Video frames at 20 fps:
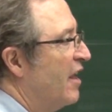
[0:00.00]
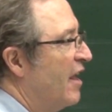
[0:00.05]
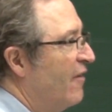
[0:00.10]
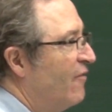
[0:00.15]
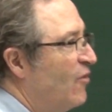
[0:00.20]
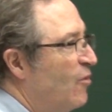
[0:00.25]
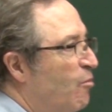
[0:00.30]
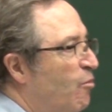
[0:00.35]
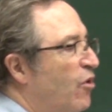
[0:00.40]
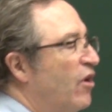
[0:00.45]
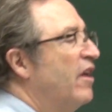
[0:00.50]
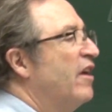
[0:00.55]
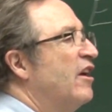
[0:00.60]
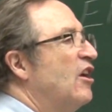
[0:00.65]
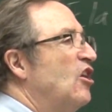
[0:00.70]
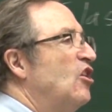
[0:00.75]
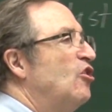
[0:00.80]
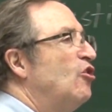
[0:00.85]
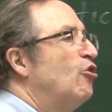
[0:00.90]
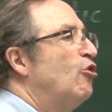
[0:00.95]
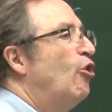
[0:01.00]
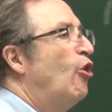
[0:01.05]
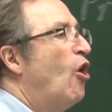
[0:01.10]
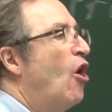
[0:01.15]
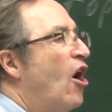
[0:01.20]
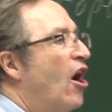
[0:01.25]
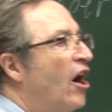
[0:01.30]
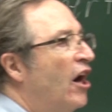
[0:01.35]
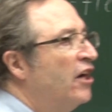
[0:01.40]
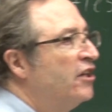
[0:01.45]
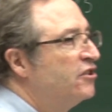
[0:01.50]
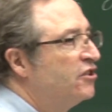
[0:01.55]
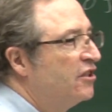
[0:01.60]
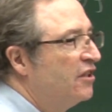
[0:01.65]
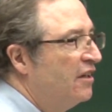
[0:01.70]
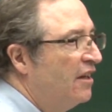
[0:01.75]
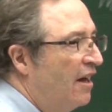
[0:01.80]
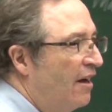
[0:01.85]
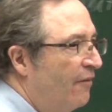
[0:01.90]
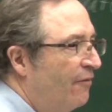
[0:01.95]
if you put a large
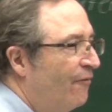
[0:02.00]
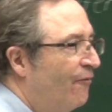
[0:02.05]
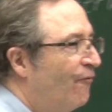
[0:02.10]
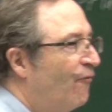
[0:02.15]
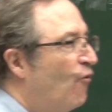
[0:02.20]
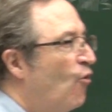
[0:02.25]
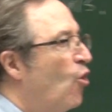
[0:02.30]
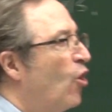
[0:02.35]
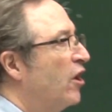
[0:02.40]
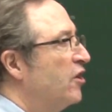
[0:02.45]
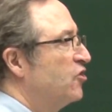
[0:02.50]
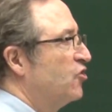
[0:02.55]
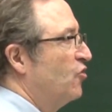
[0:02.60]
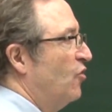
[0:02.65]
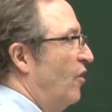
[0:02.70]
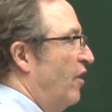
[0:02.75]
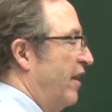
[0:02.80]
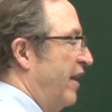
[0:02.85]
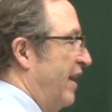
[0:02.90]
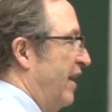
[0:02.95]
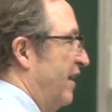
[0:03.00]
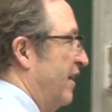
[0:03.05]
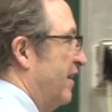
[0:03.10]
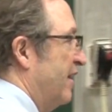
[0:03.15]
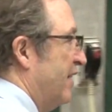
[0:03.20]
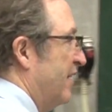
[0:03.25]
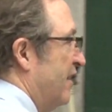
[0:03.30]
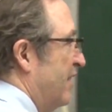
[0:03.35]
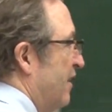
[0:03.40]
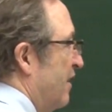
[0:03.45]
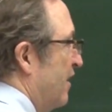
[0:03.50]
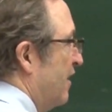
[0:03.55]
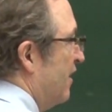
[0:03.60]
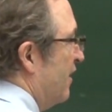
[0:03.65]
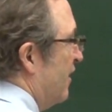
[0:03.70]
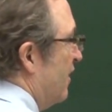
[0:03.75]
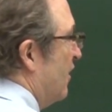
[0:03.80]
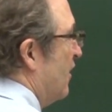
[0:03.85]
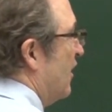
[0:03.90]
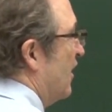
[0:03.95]
enough force on it,
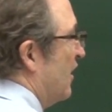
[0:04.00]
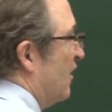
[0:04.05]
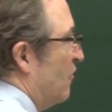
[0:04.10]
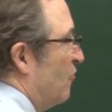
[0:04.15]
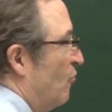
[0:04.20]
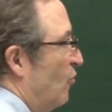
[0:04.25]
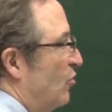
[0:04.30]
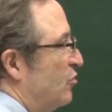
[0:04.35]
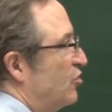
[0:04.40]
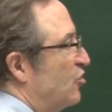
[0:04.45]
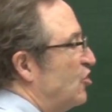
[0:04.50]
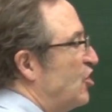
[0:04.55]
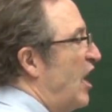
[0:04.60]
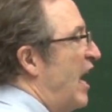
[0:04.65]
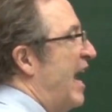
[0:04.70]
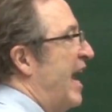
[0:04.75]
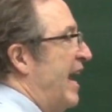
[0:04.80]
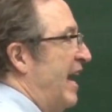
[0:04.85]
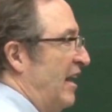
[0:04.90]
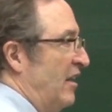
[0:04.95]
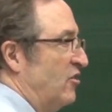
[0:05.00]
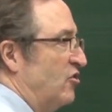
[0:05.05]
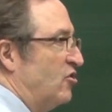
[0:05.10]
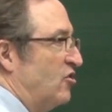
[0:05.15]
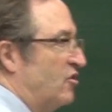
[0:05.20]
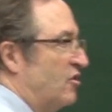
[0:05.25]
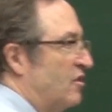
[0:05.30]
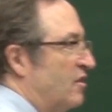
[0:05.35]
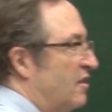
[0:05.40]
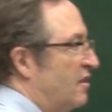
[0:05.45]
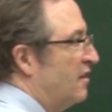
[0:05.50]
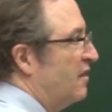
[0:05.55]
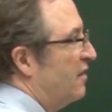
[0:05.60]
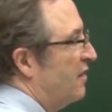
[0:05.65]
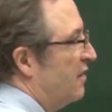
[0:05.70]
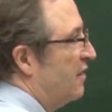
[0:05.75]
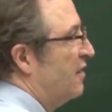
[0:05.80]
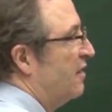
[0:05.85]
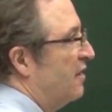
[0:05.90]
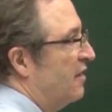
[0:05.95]
will change.
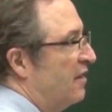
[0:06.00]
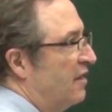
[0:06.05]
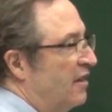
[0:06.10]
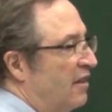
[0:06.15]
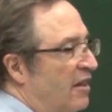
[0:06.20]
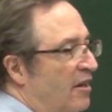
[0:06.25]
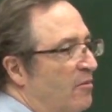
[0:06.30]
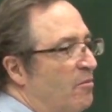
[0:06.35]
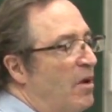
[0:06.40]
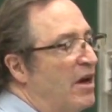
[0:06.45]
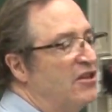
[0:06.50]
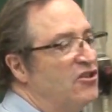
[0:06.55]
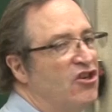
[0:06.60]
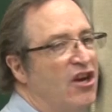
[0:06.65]
It might